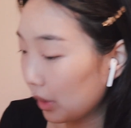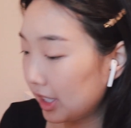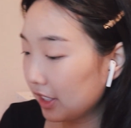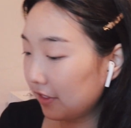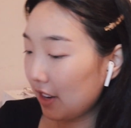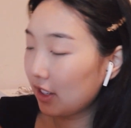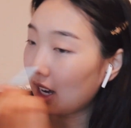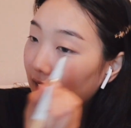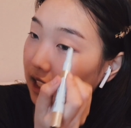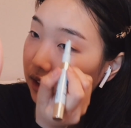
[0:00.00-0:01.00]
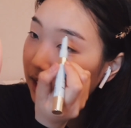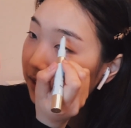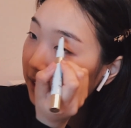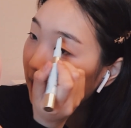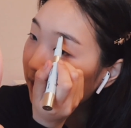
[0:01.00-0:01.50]
What's your favorite ice
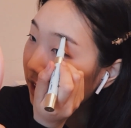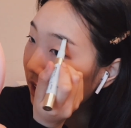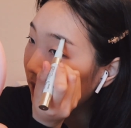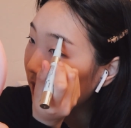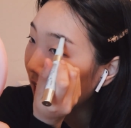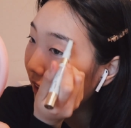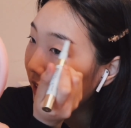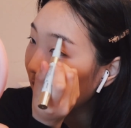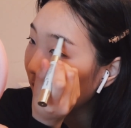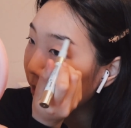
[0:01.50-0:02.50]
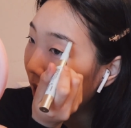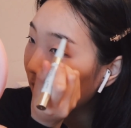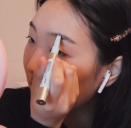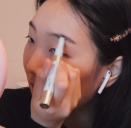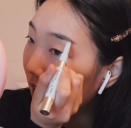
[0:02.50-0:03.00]
cream flavor? It's definitely
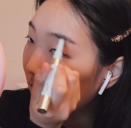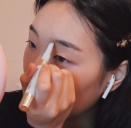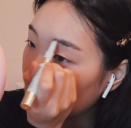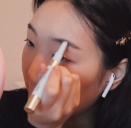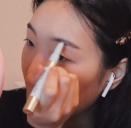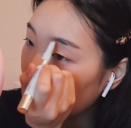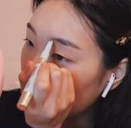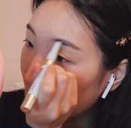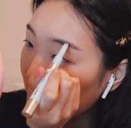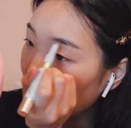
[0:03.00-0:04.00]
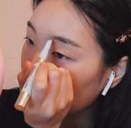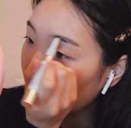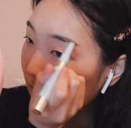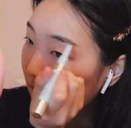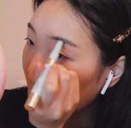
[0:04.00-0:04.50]
matcha. But these days,
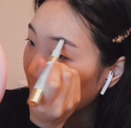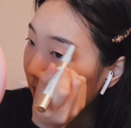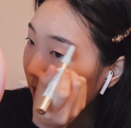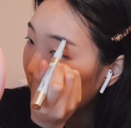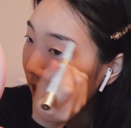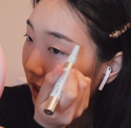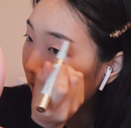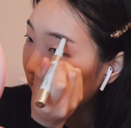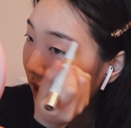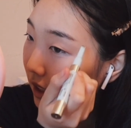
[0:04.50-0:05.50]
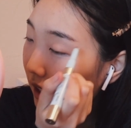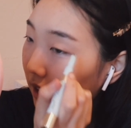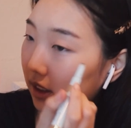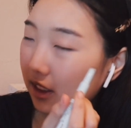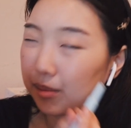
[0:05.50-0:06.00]
cause like, you know how all the
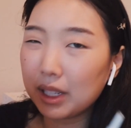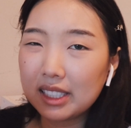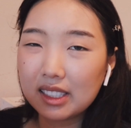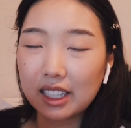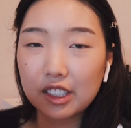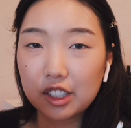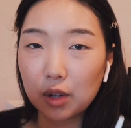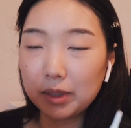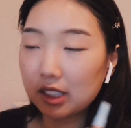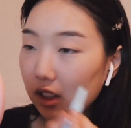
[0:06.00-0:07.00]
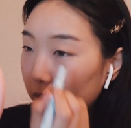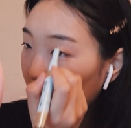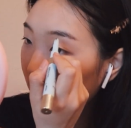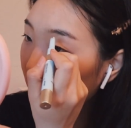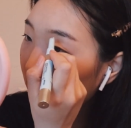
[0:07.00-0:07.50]
like places like Somi
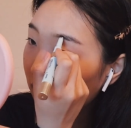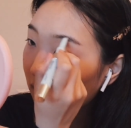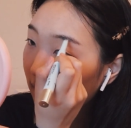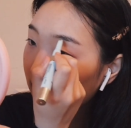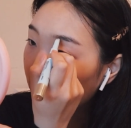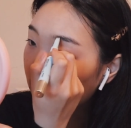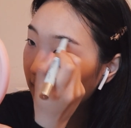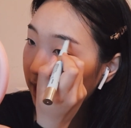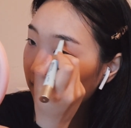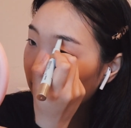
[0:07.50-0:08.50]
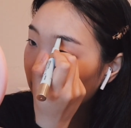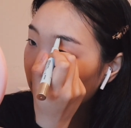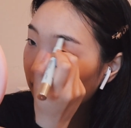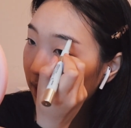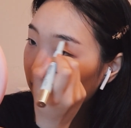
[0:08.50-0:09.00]
Somi or like the
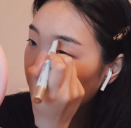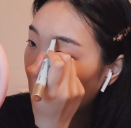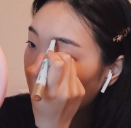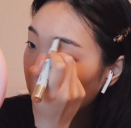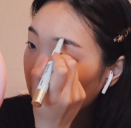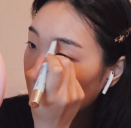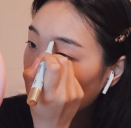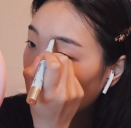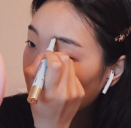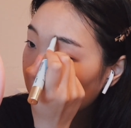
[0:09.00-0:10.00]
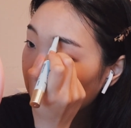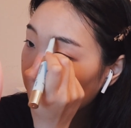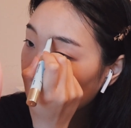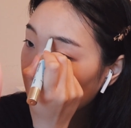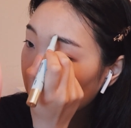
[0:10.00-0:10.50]
Asian matcha soft
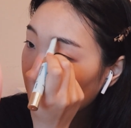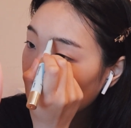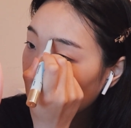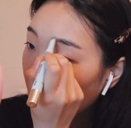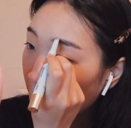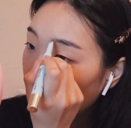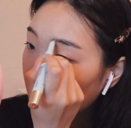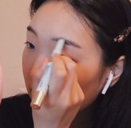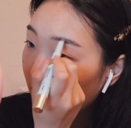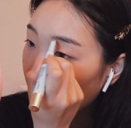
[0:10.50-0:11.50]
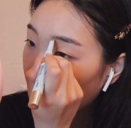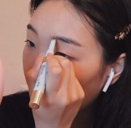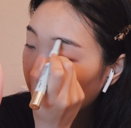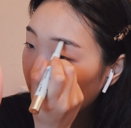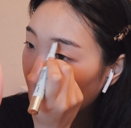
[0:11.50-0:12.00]
serve places, they always come
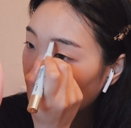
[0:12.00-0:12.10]
with,